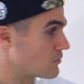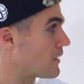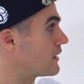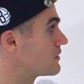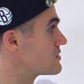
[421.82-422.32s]

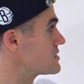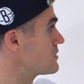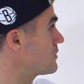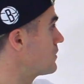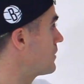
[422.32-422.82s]
remainder is
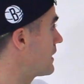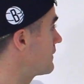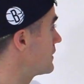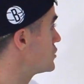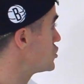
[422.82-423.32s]
zero,
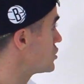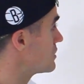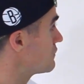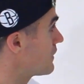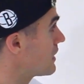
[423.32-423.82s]
and then g
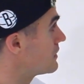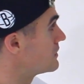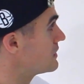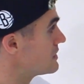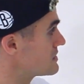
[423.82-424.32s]
of a
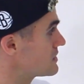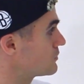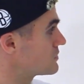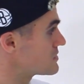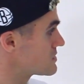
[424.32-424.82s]
is
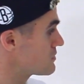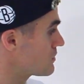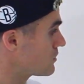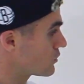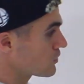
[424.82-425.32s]
equal to
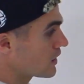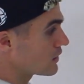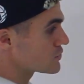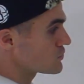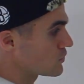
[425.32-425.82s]
zero. Create
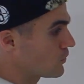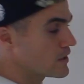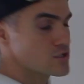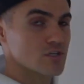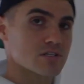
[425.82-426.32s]
your two
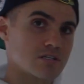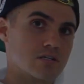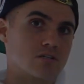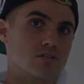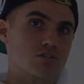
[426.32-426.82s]
equations,
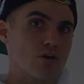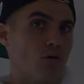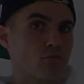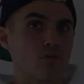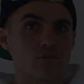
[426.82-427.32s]
solve for